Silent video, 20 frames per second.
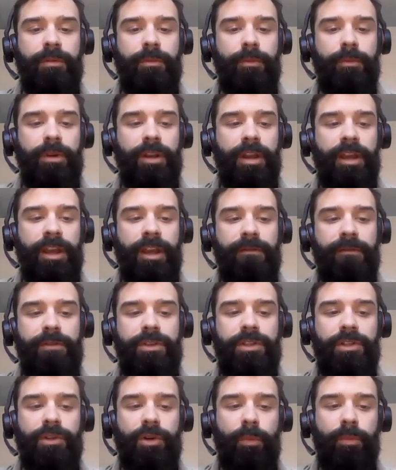but every
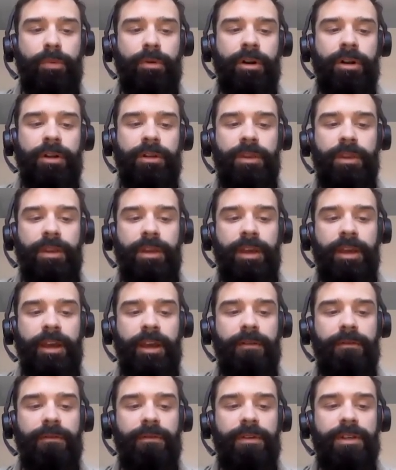single product they
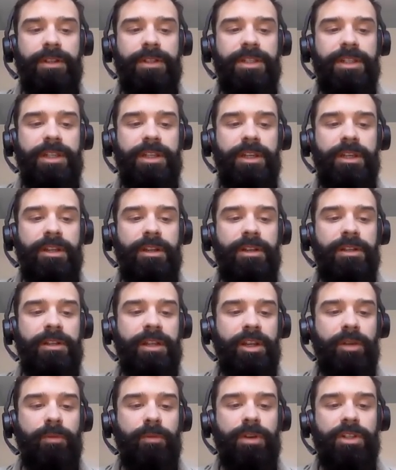have is sitting in a
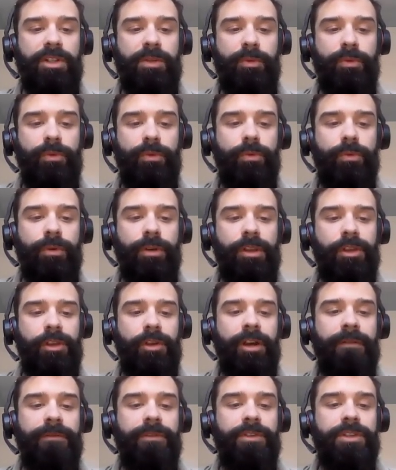database pool and you
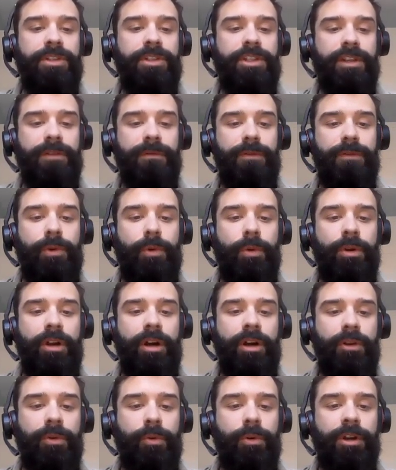have to sift through an
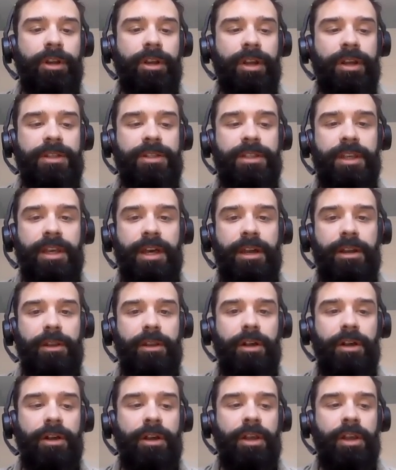unorganized
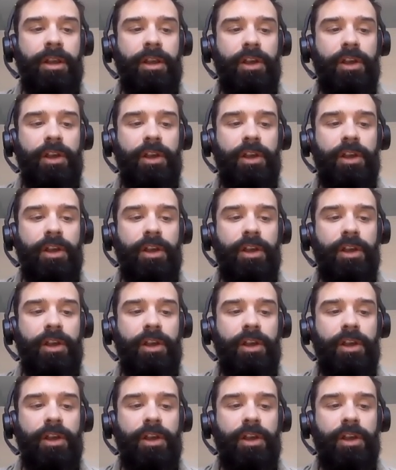catalog